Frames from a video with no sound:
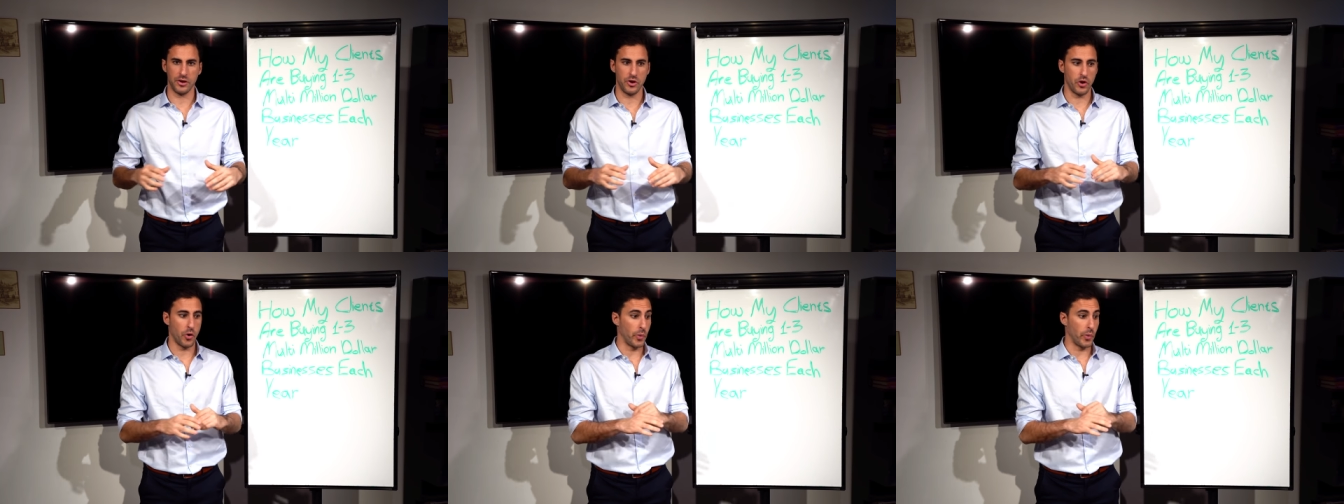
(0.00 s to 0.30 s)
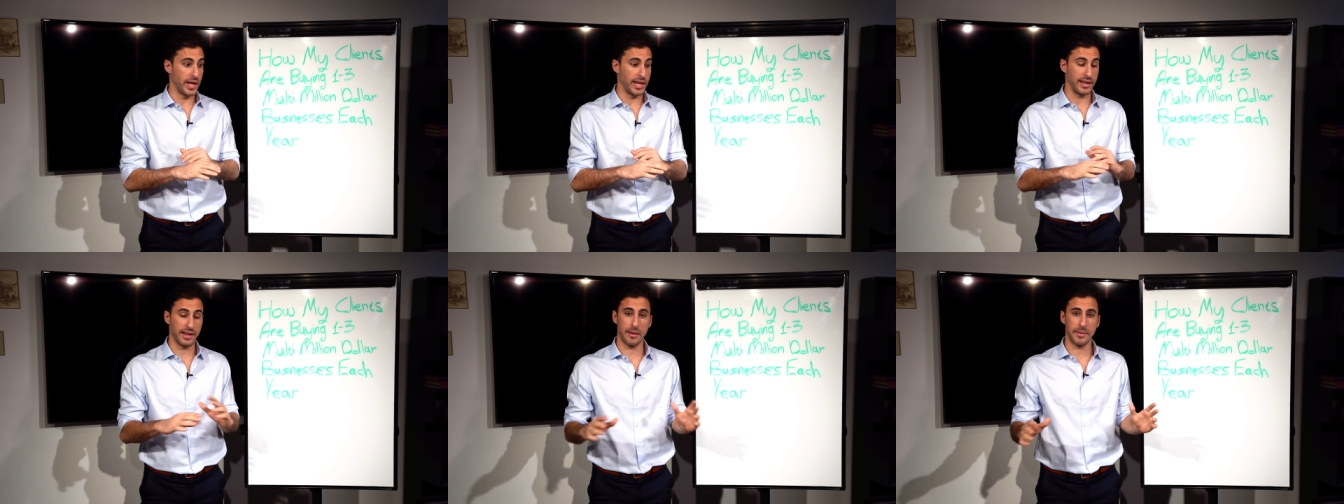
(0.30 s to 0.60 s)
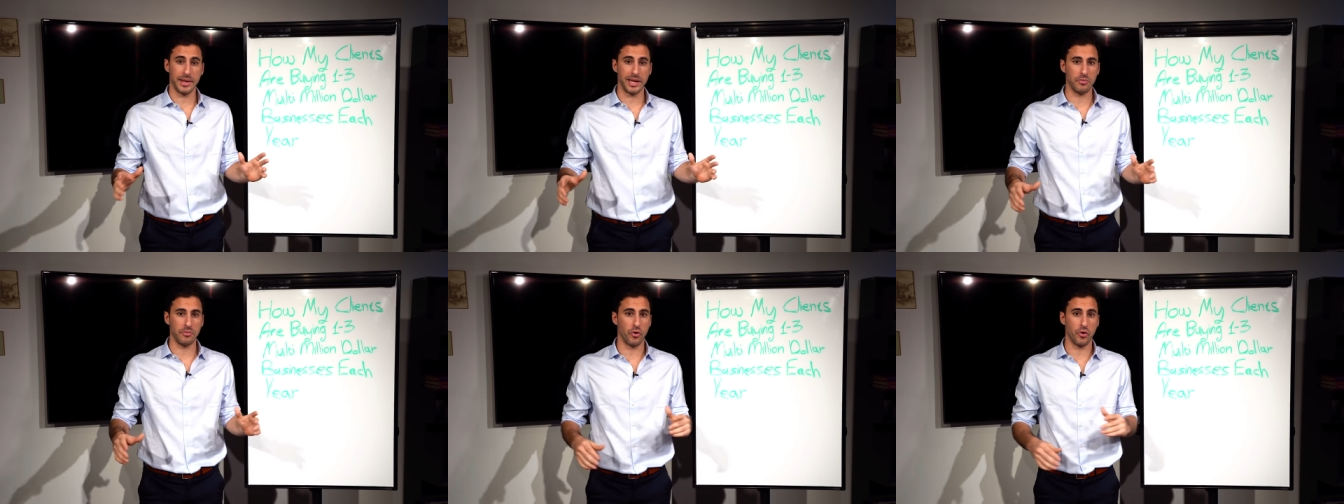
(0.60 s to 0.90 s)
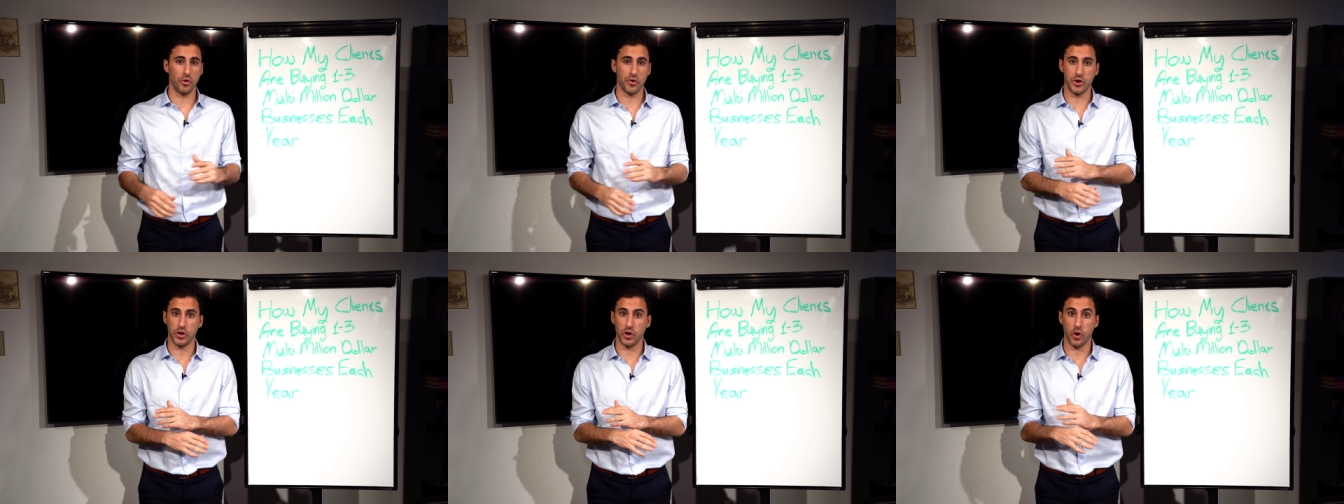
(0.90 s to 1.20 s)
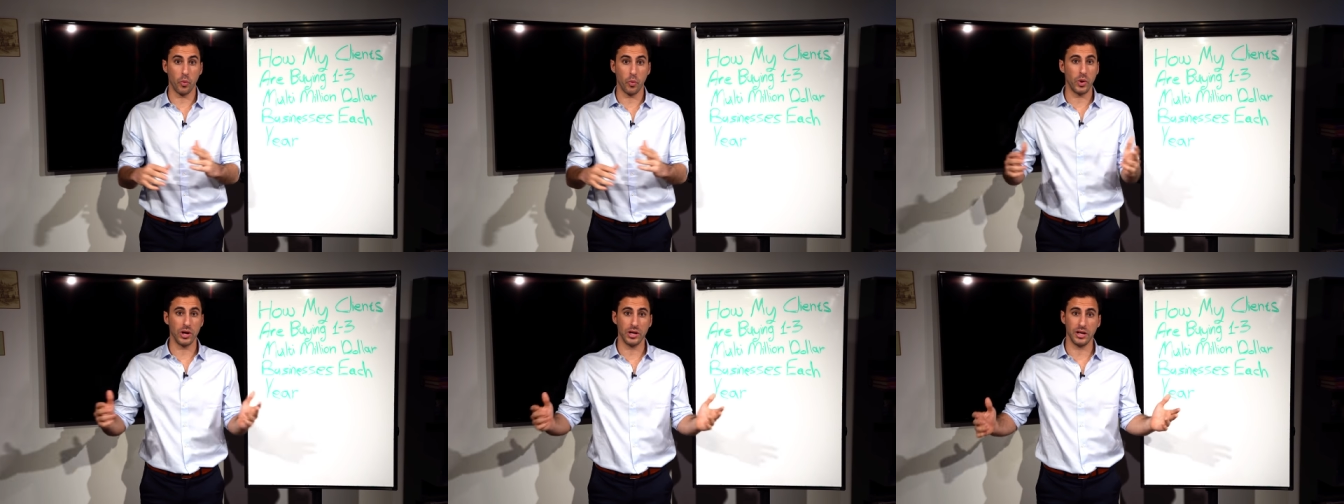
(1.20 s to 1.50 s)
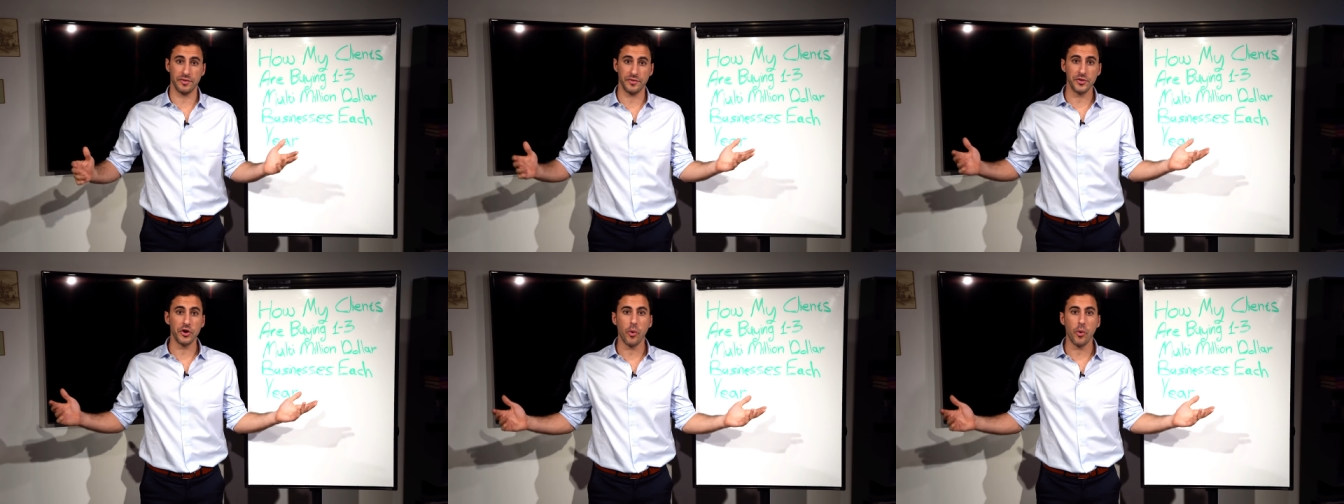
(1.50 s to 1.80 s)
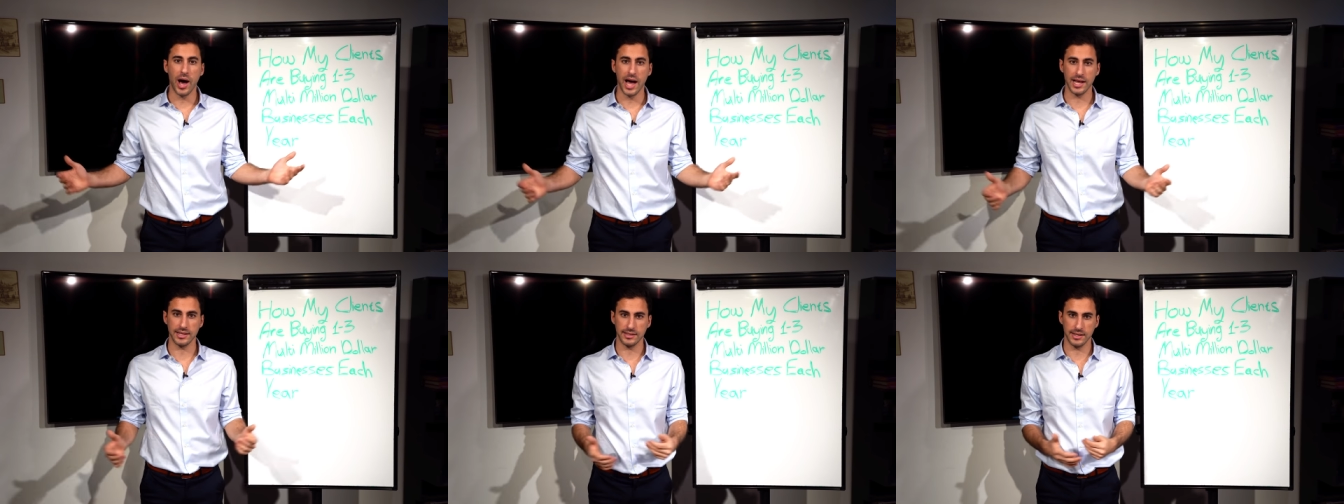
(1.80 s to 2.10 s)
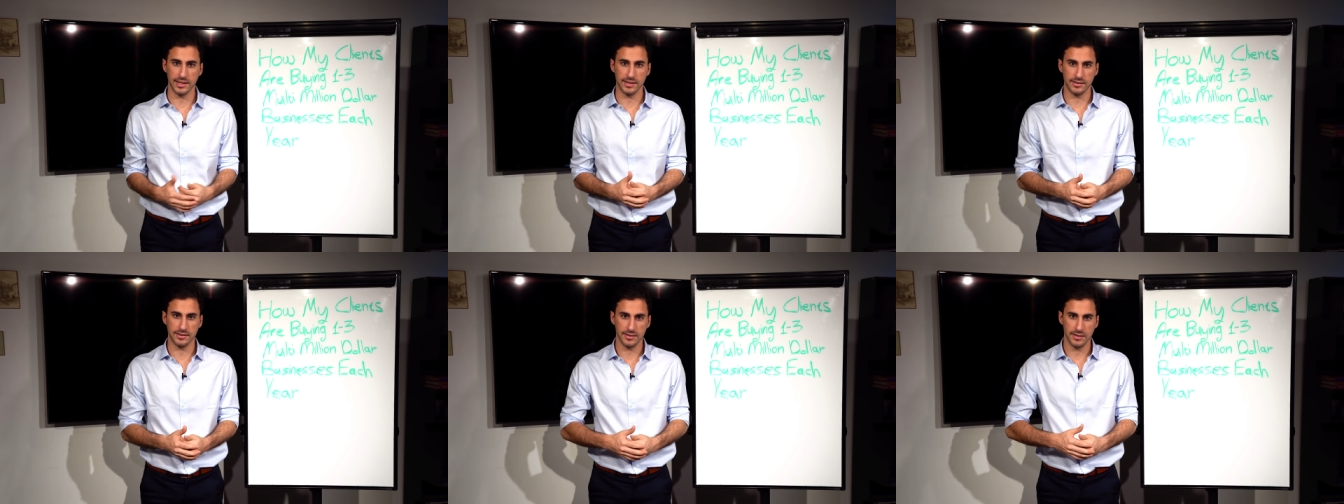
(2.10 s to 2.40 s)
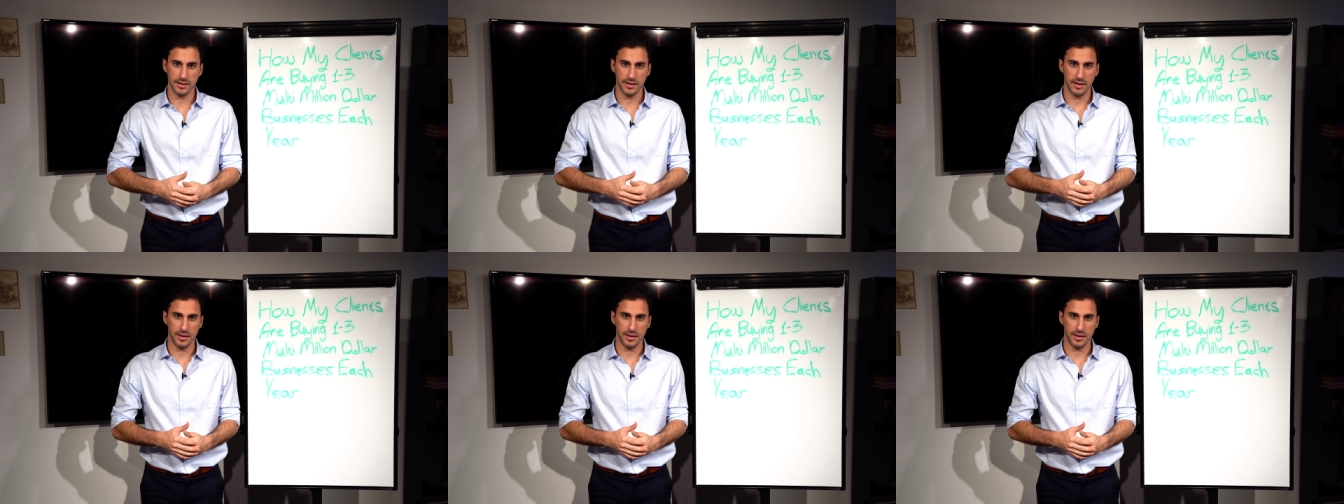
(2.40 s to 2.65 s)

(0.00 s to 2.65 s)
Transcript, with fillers: no income anymore, no wealth, no assets,